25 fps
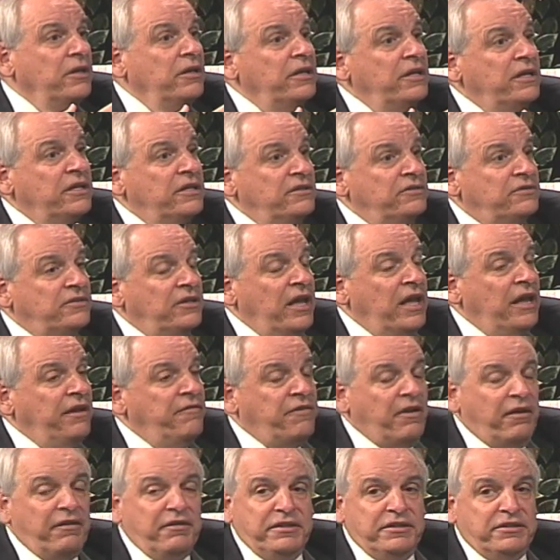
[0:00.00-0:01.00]
is a
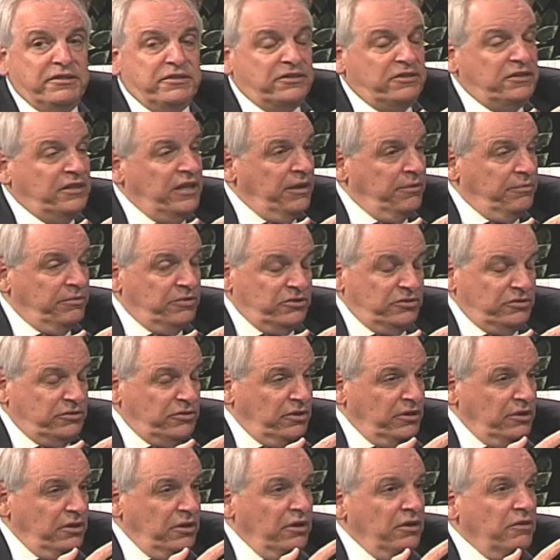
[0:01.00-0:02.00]
very
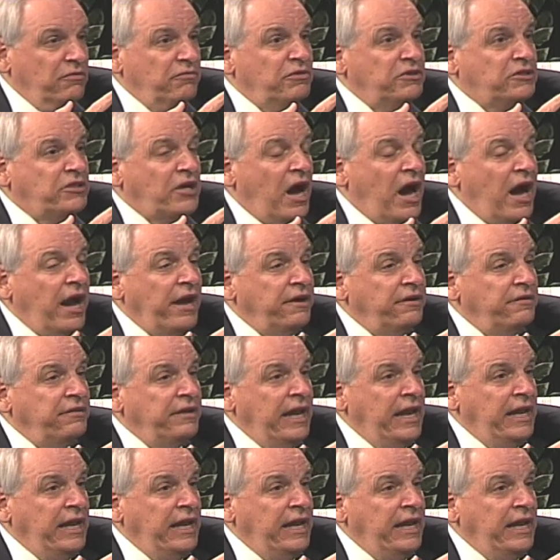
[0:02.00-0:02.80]
distinguished retired